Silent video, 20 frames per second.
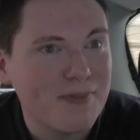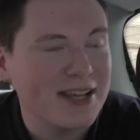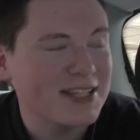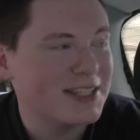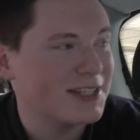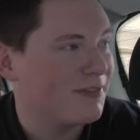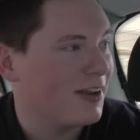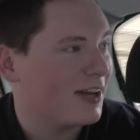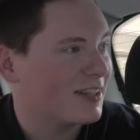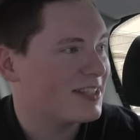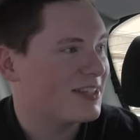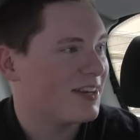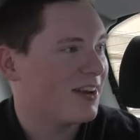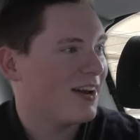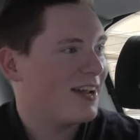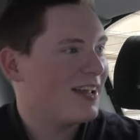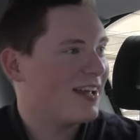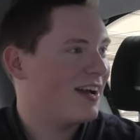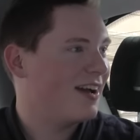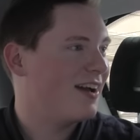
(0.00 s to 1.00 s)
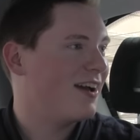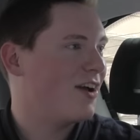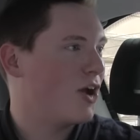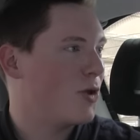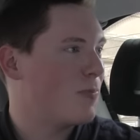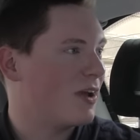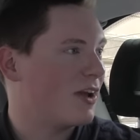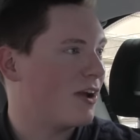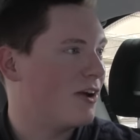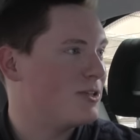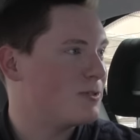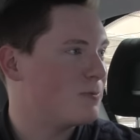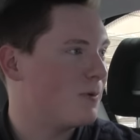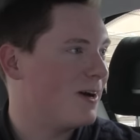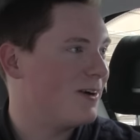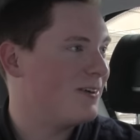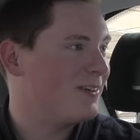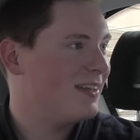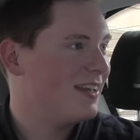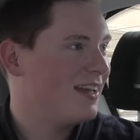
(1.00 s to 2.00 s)
Best of luck tonight. I hope it goes
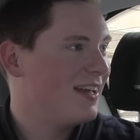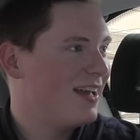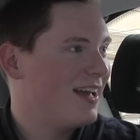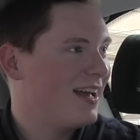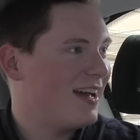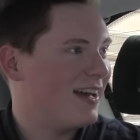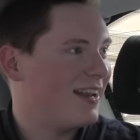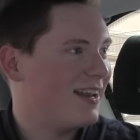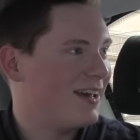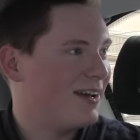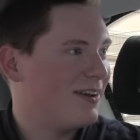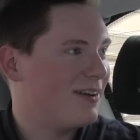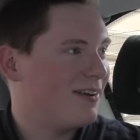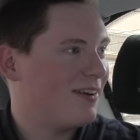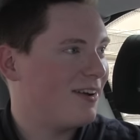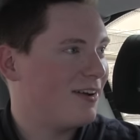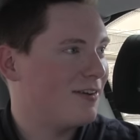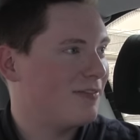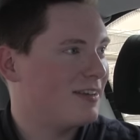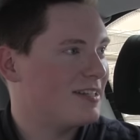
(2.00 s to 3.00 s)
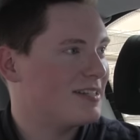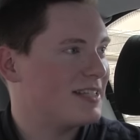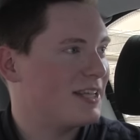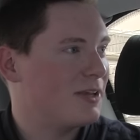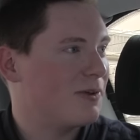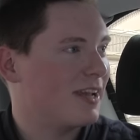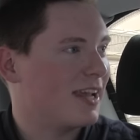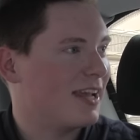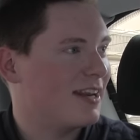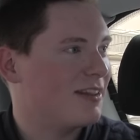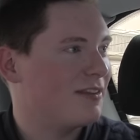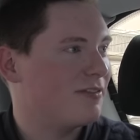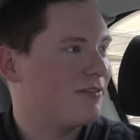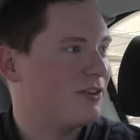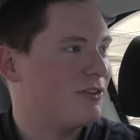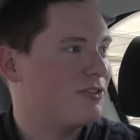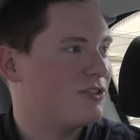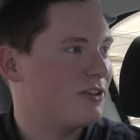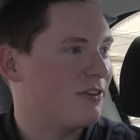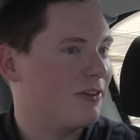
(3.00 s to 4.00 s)
well, and hopefully see you again in the
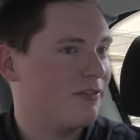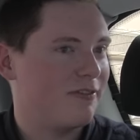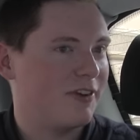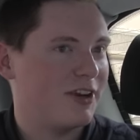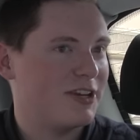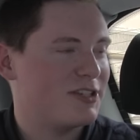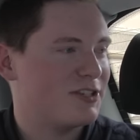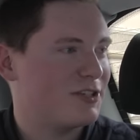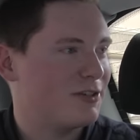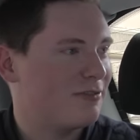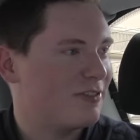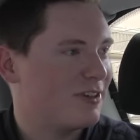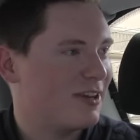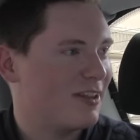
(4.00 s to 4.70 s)
future very soon for